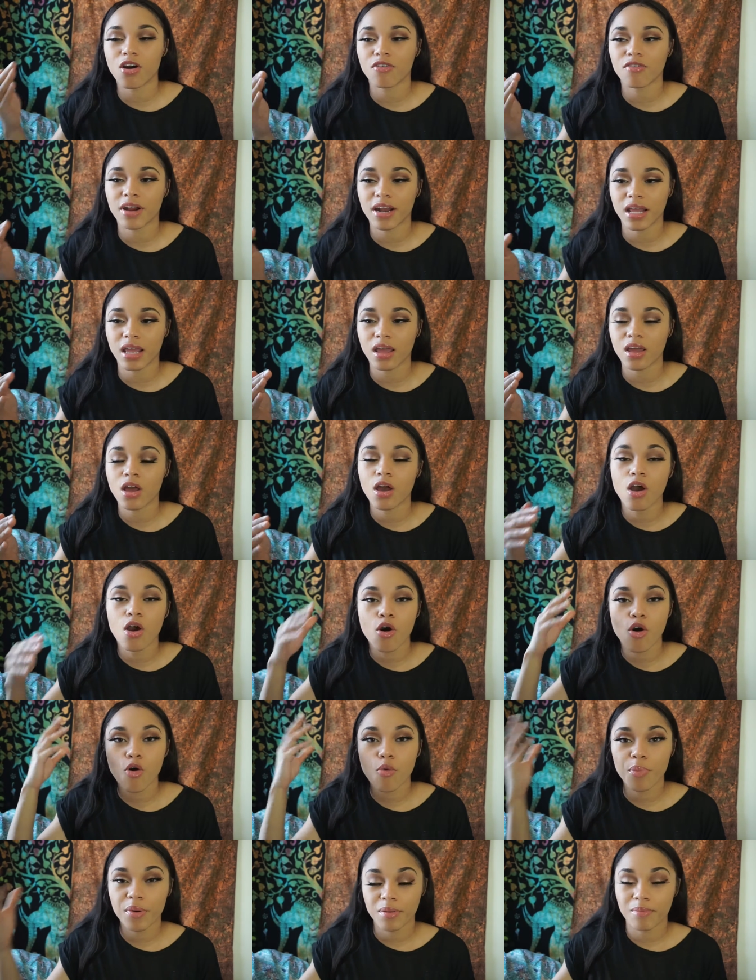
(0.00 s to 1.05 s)
already
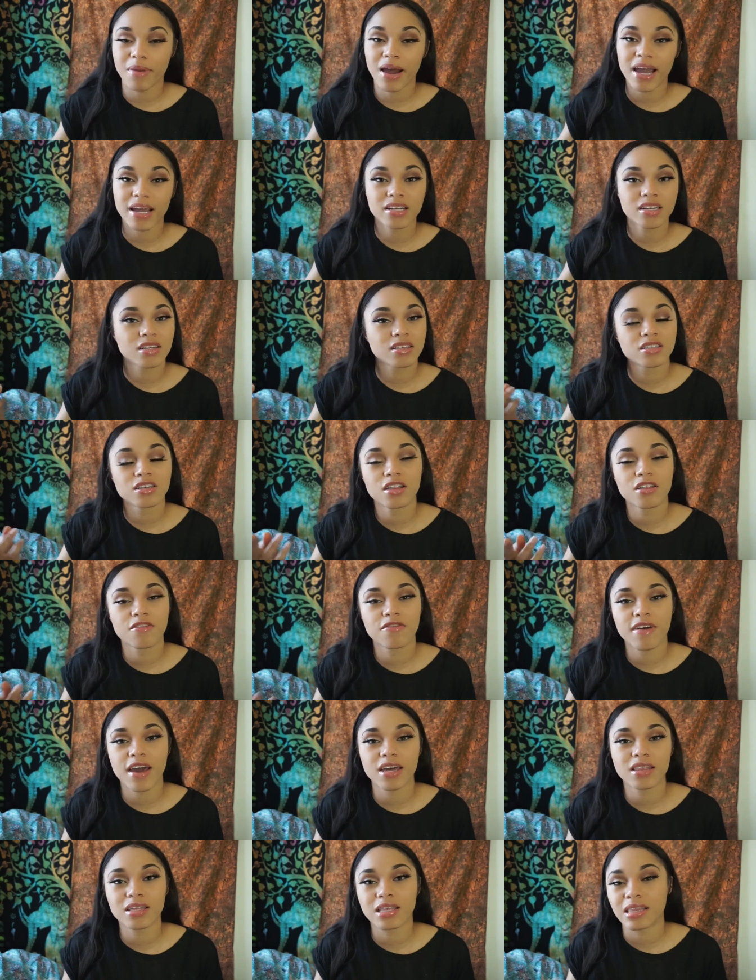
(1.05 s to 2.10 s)
open-minded to the
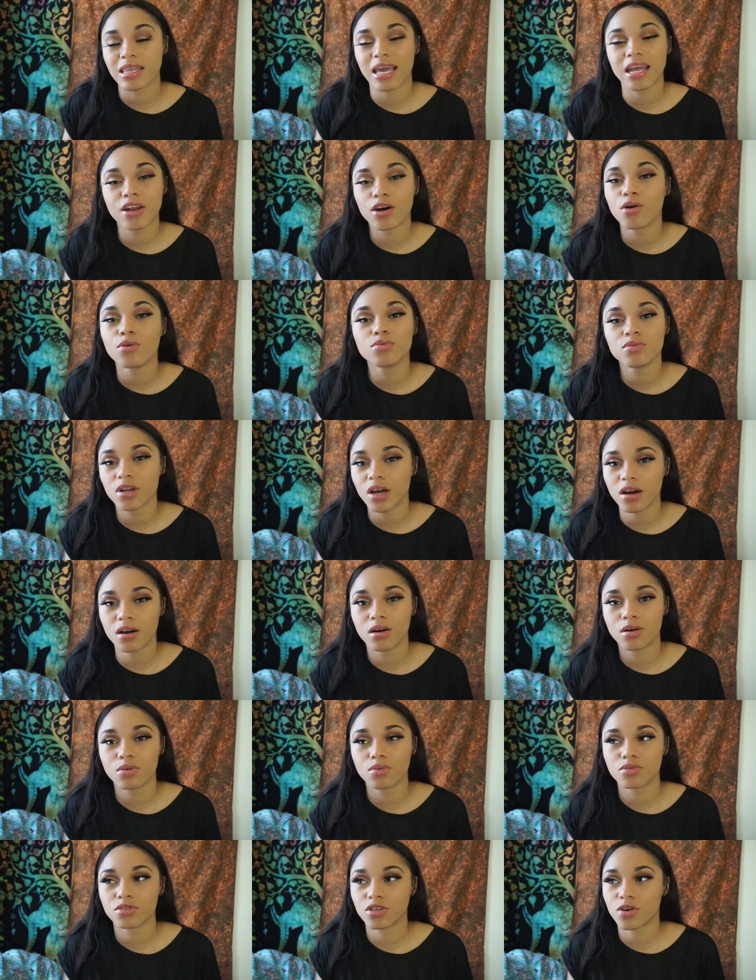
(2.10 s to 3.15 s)
fact that they don't know.
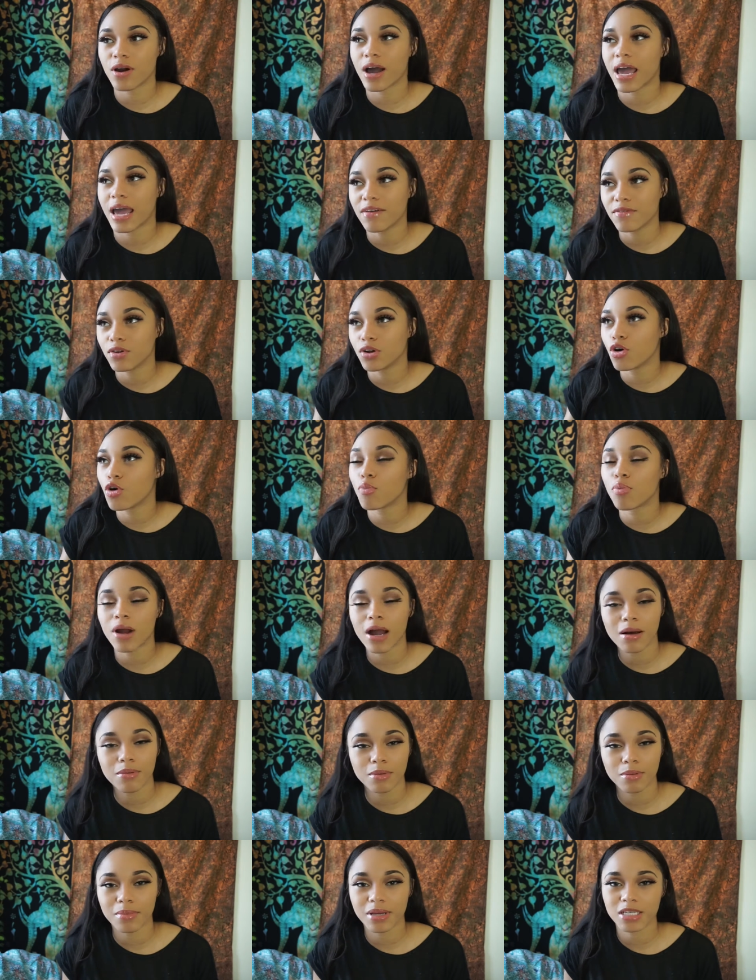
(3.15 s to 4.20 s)
So I have no
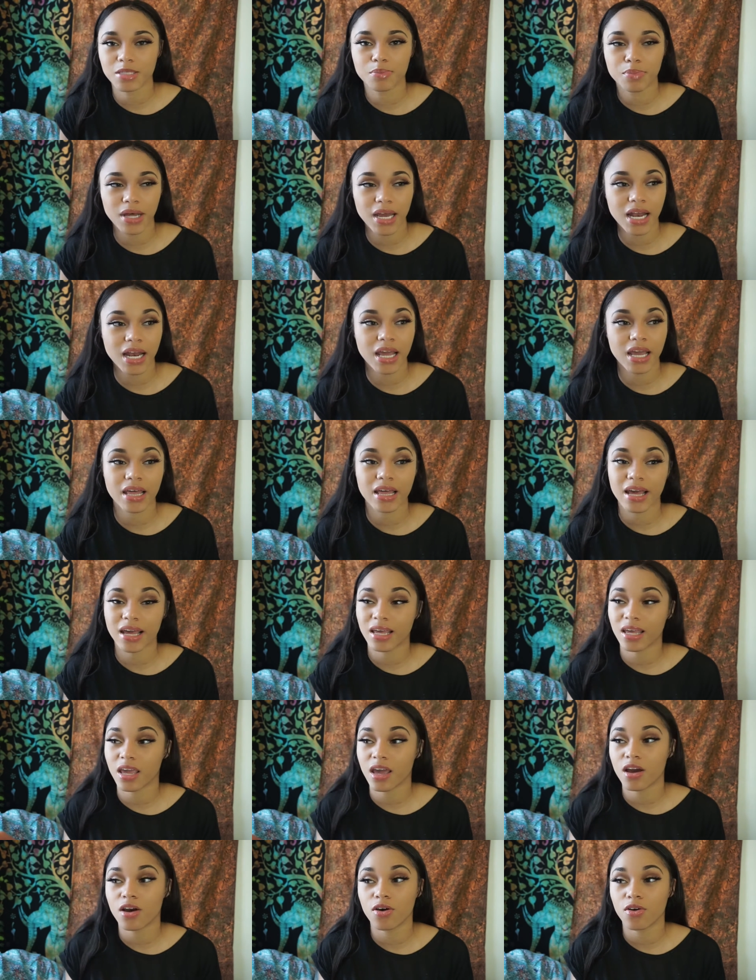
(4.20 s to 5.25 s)
problem explaining, like,
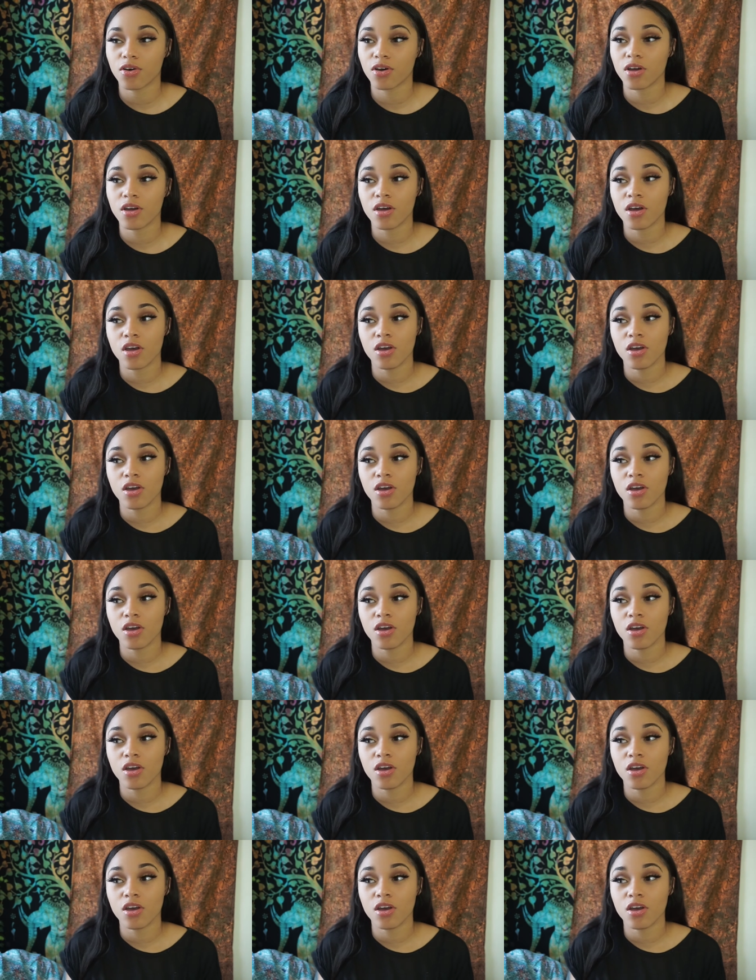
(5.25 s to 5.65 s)
yo,